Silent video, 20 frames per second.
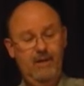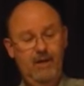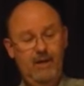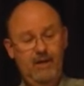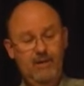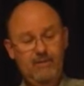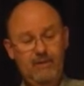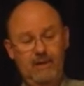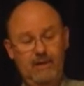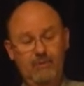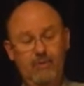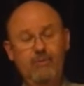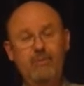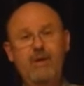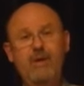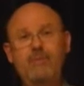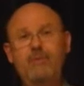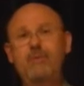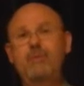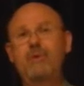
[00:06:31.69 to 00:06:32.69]
All right, well,
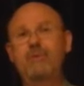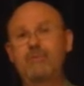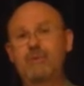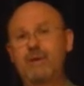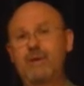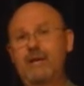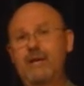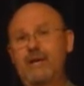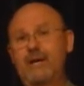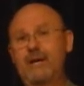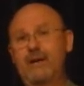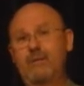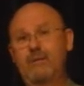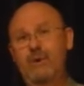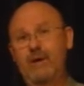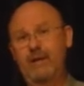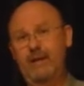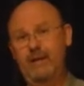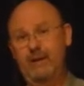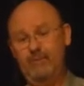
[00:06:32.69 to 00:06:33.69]
maybe we really got it
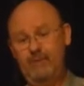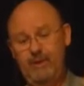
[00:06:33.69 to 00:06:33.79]
wet now.